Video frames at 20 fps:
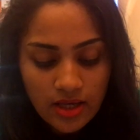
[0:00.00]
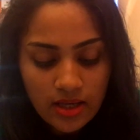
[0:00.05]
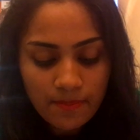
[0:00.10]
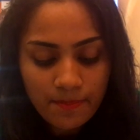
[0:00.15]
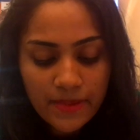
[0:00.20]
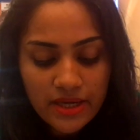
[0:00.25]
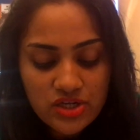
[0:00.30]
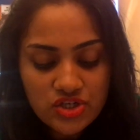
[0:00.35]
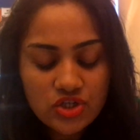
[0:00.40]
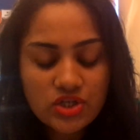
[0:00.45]

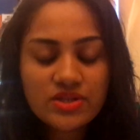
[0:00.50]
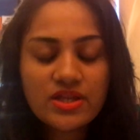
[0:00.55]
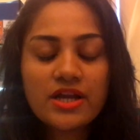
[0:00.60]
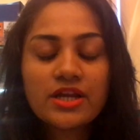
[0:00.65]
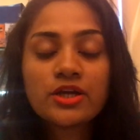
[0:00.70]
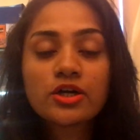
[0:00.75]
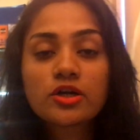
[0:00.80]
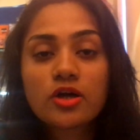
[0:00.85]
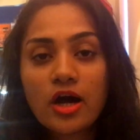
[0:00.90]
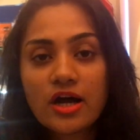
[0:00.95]
Make sure that
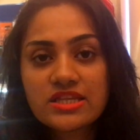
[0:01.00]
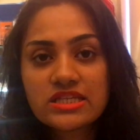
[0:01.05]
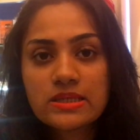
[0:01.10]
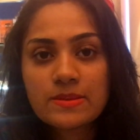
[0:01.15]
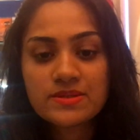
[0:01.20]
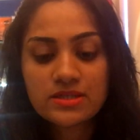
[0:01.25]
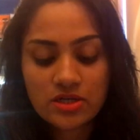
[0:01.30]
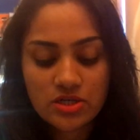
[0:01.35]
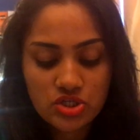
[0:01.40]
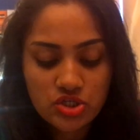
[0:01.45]
your
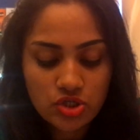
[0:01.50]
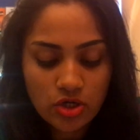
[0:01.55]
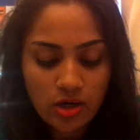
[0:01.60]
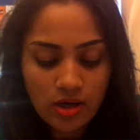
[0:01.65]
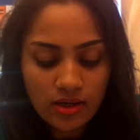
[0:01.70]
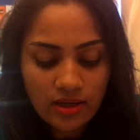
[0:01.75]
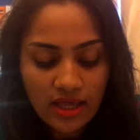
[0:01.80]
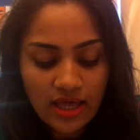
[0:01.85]
concepts are strong